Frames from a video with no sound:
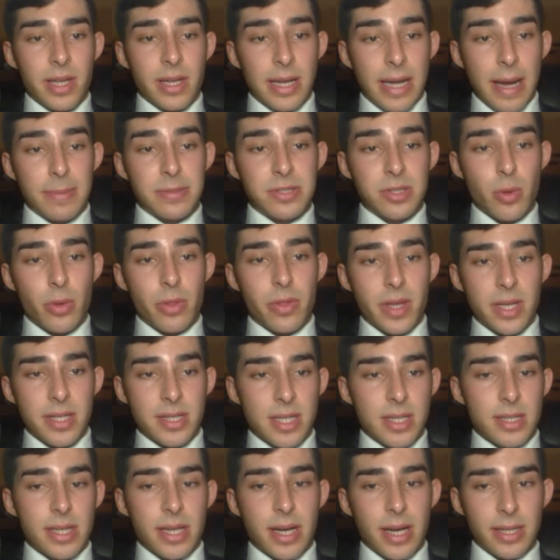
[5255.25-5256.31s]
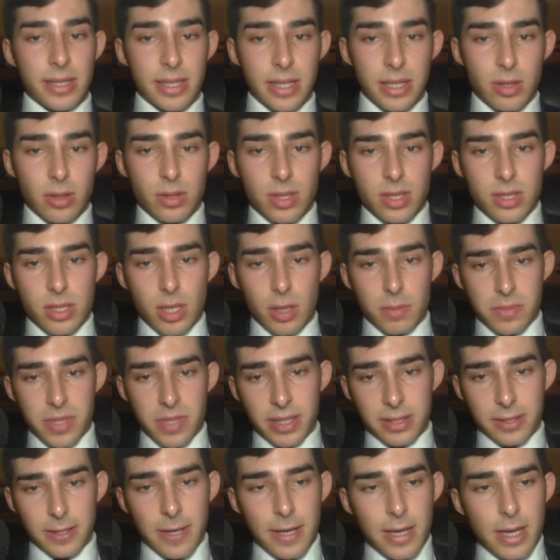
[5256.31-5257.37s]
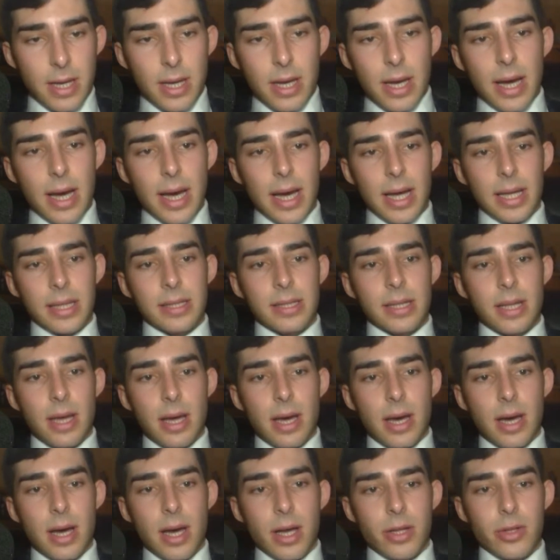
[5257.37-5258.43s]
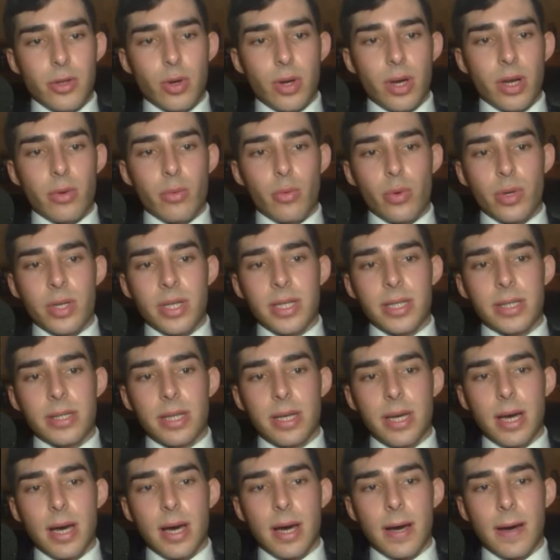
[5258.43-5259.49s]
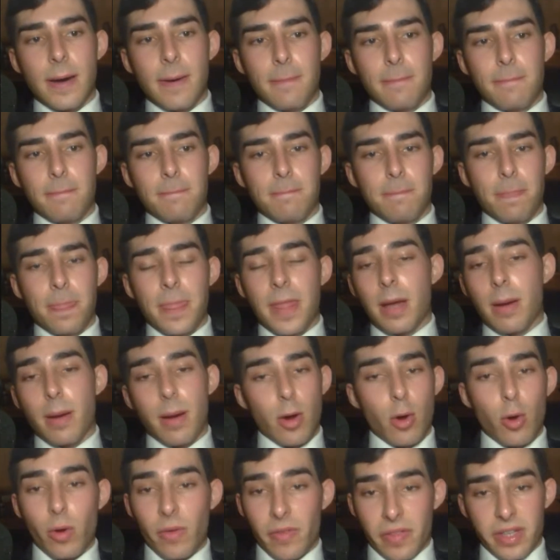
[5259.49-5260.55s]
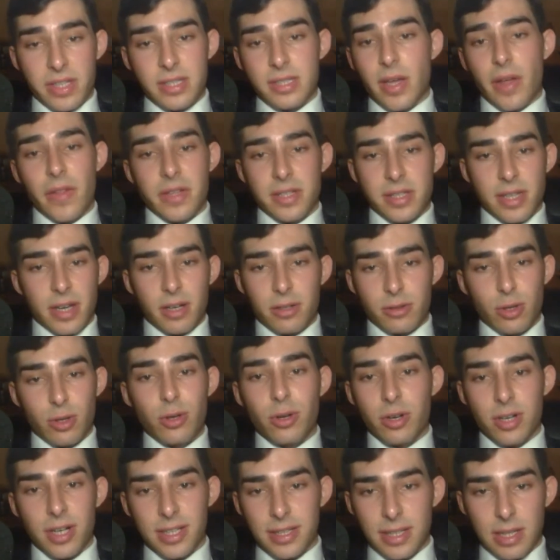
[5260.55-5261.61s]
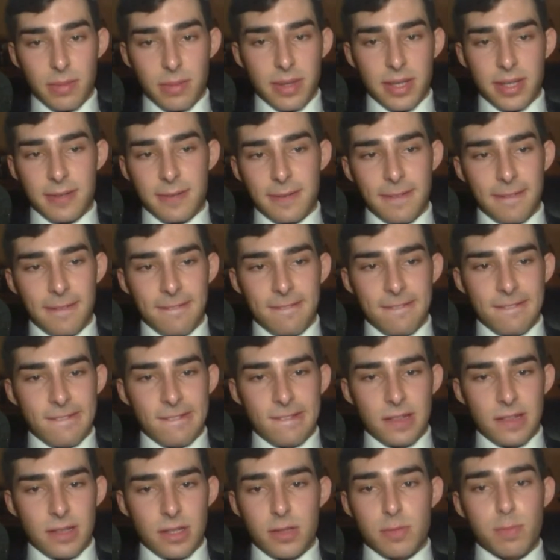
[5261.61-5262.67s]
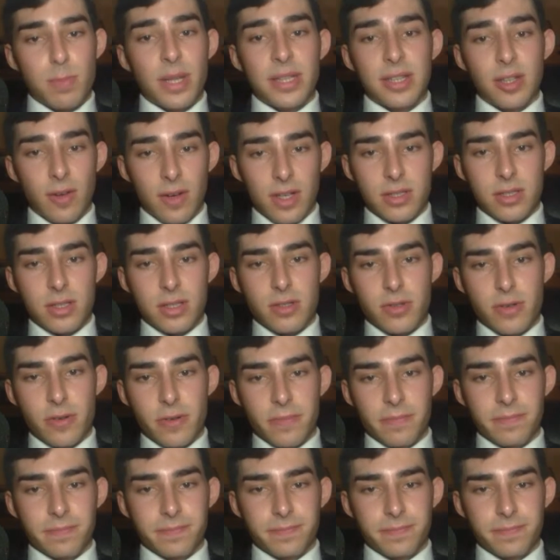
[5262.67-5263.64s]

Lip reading: capstone thesis that I did on this subject, and you can read all of these studies that are done on it. I mean, there's plenty of literature.